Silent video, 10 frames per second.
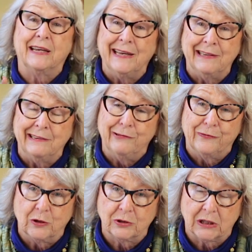again,
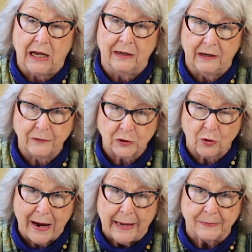you folks got enough
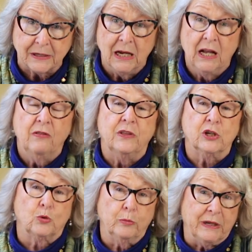scraps.
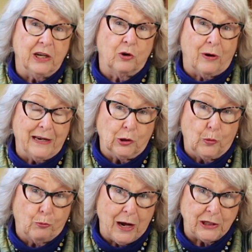This would be a great
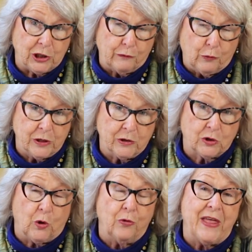little project for you.
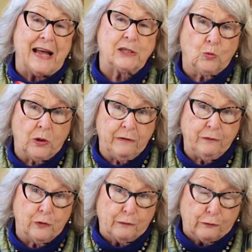So that's one of your